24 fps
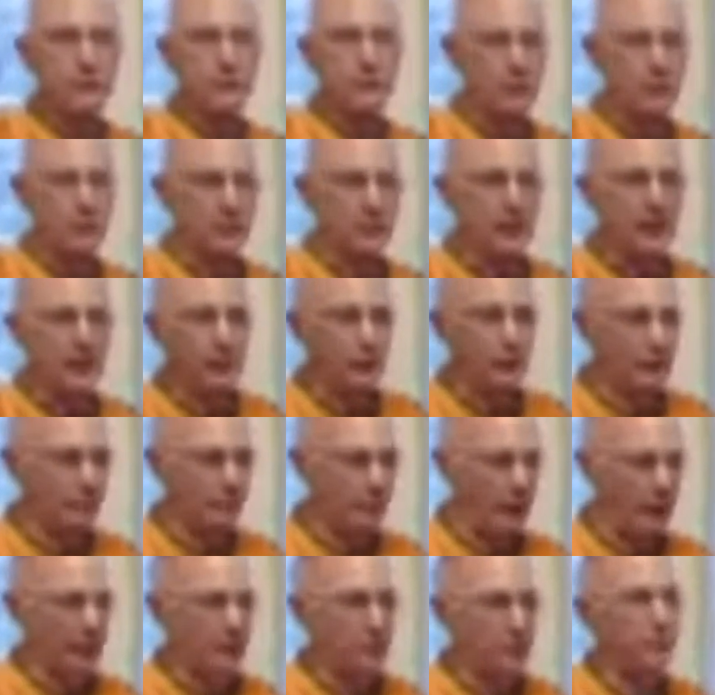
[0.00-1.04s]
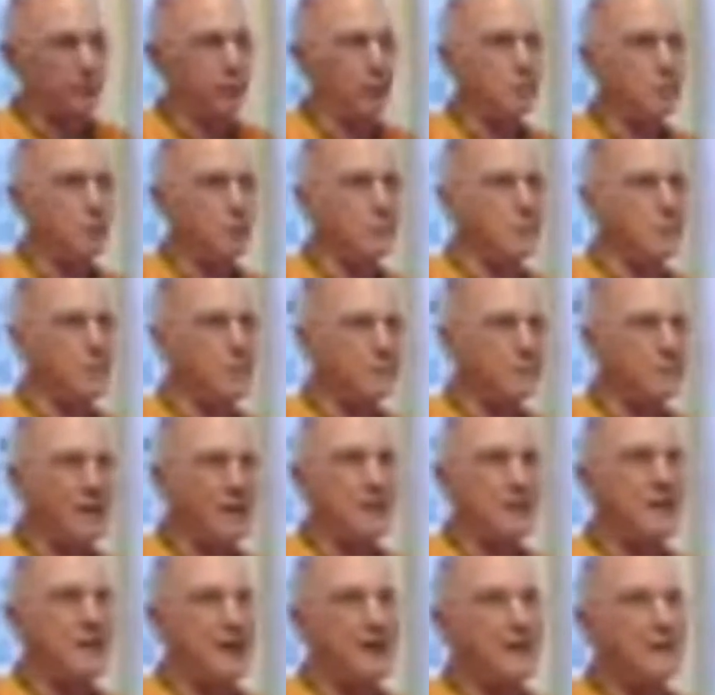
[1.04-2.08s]
started out with a pilot program of
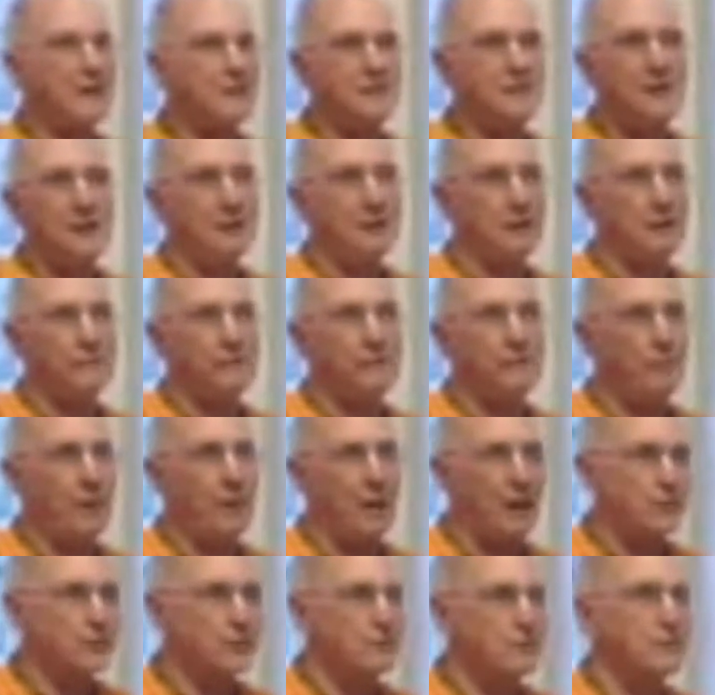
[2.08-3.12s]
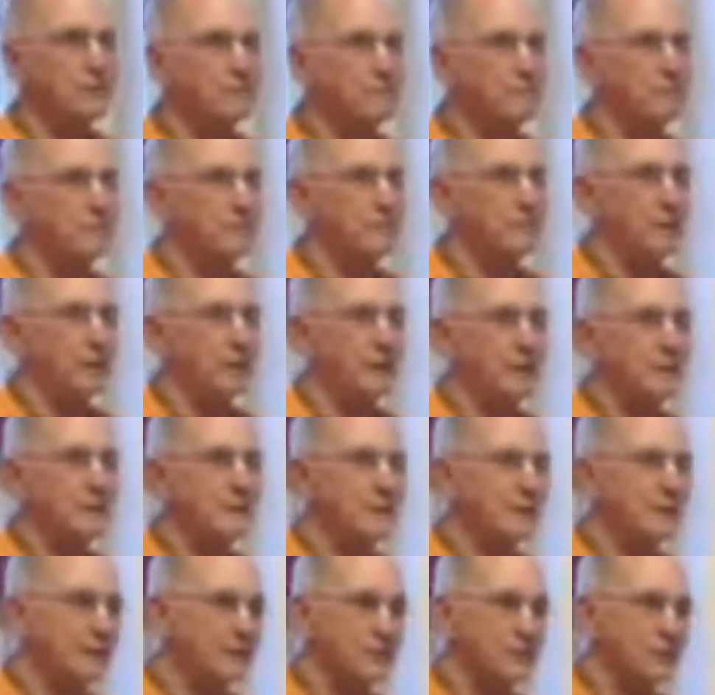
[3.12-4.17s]
10-day Vipassana
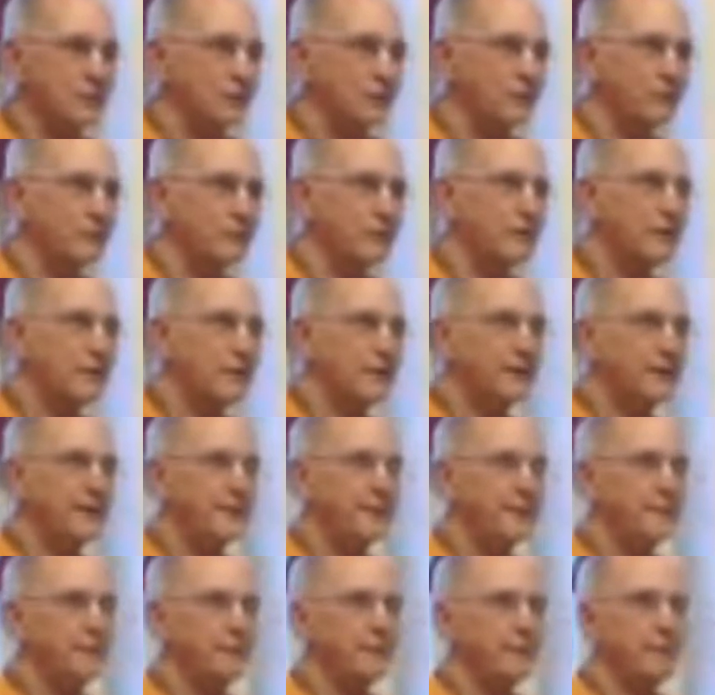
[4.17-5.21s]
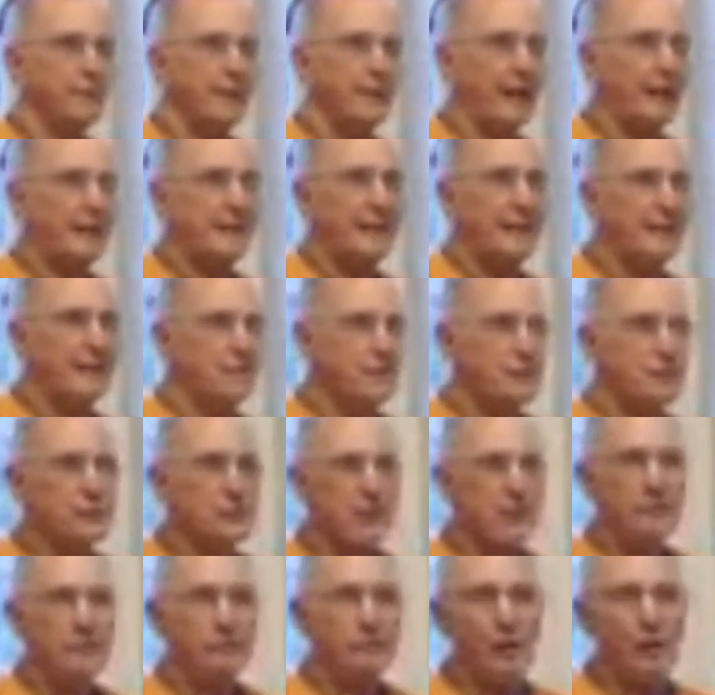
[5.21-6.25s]
intensive. And they just
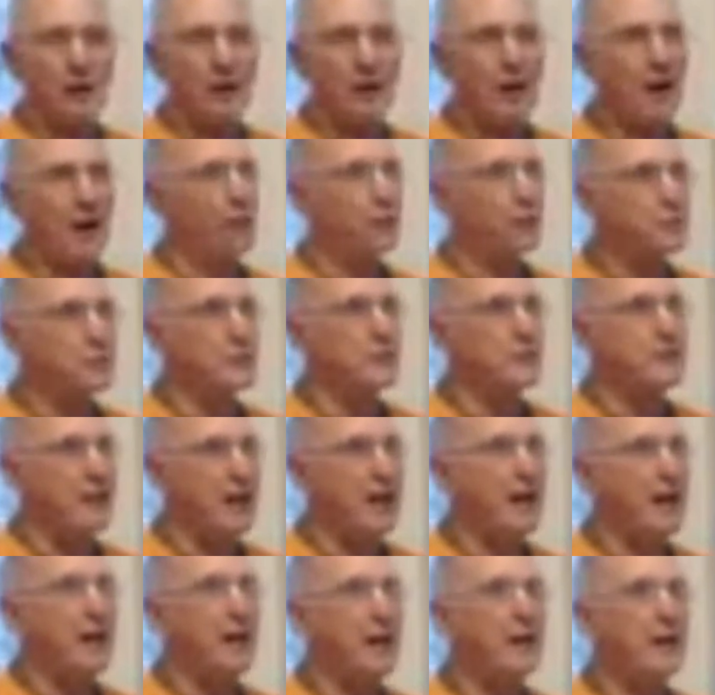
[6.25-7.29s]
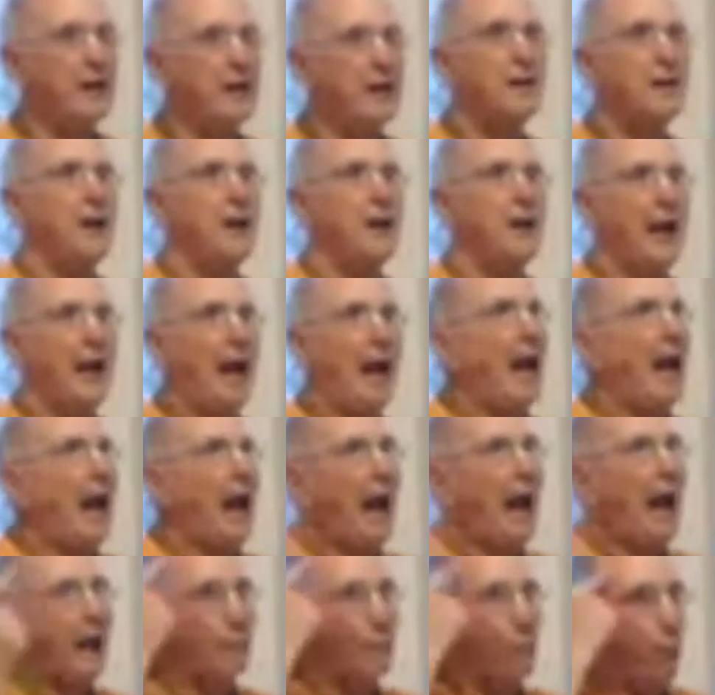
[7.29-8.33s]
sit for hours a day
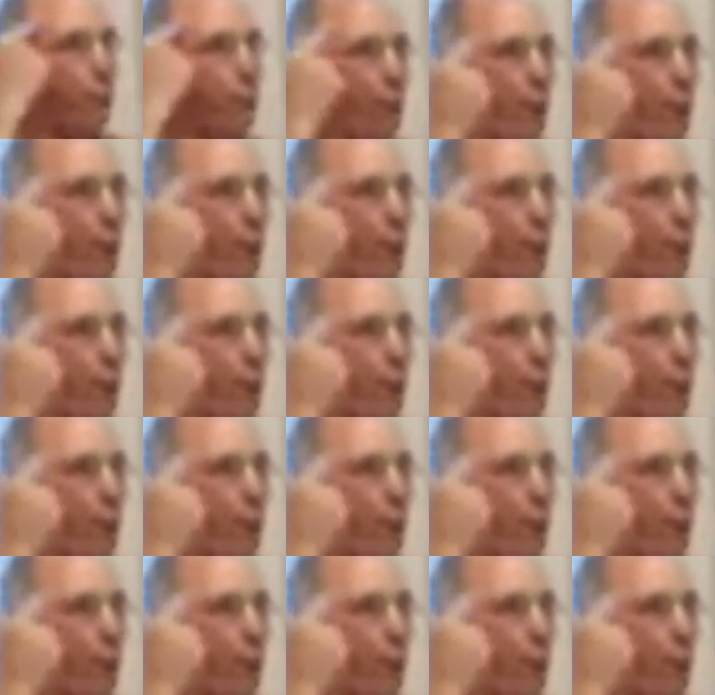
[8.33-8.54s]
and